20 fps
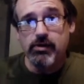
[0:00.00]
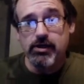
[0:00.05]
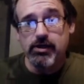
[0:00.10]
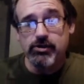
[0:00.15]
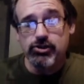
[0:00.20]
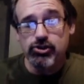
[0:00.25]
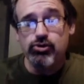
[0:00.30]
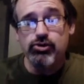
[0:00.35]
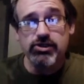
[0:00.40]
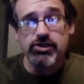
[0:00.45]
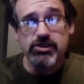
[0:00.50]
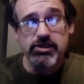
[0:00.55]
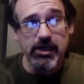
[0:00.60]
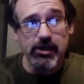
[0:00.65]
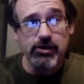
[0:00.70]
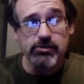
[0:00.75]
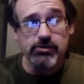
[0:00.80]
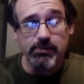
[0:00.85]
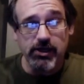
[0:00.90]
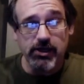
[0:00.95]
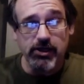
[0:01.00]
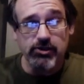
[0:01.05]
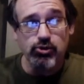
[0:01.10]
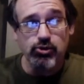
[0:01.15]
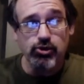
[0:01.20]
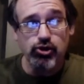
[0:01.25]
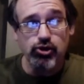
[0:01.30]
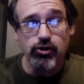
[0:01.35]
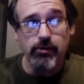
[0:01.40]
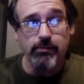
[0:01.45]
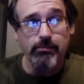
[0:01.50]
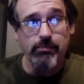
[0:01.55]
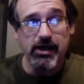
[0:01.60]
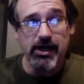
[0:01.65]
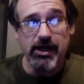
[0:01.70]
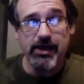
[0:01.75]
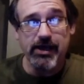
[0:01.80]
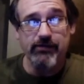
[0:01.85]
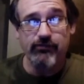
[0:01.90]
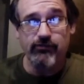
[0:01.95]
to the sales page where you can
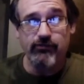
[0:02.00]
buy